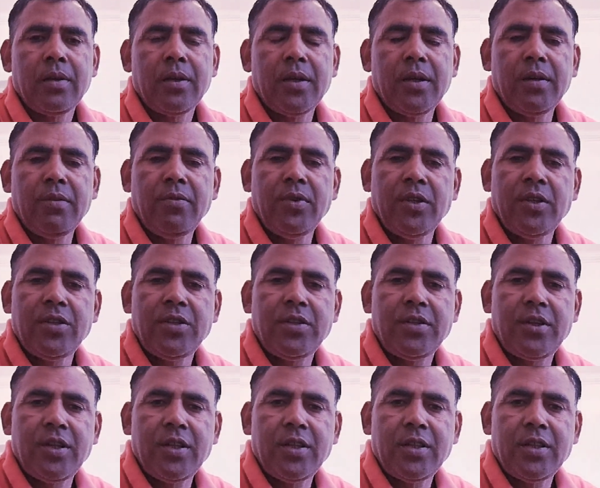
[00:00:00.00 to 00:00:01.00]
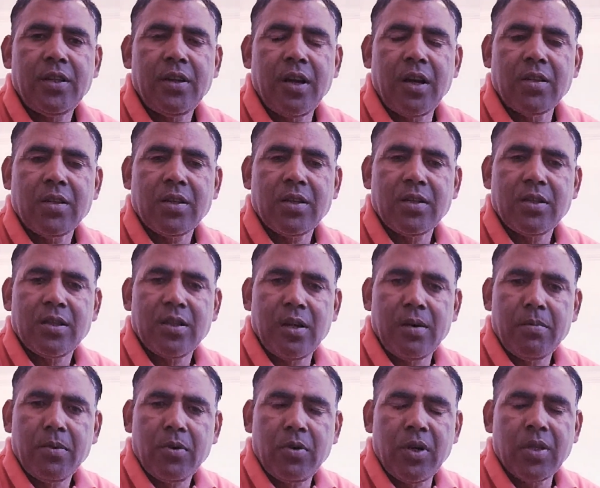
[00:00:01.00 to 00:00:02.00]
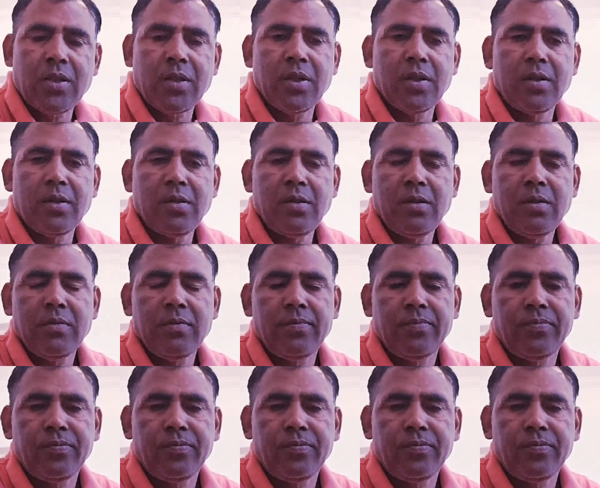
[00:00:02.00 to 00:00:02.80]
in which teacher asks some questions